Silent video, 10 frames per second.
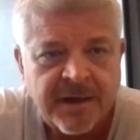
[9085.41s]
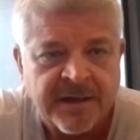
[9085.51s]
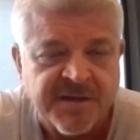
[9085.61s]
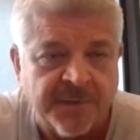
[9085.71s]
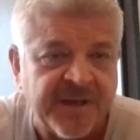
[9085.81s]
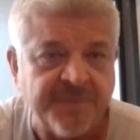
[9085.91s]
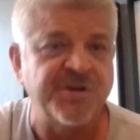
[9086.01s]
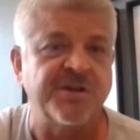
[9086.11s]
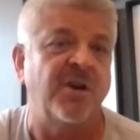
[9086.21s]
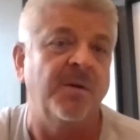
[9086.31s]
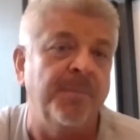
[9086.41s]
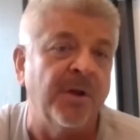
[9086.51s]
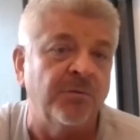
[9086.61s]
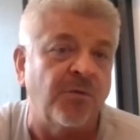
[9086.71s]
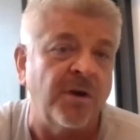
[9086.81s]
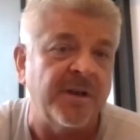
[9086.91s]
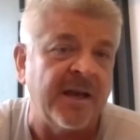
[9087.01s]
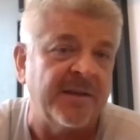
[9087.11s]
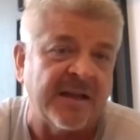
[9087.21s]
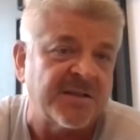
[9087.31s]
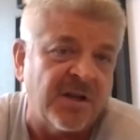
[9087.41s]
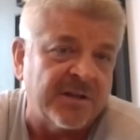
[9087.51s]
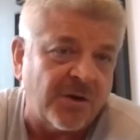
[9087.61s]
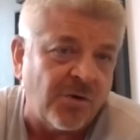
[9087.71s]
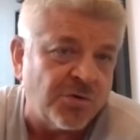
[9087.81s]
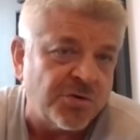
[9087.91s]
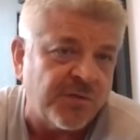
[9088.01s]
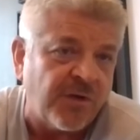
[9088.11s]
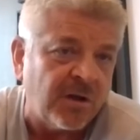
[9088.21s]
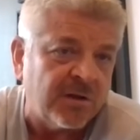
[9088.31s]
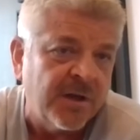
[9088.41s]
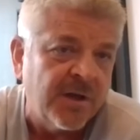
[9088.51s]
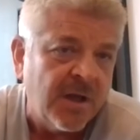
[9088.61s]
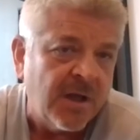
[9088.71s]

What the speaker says: And some teams just aren't built for it yet. That's not the coach's fault.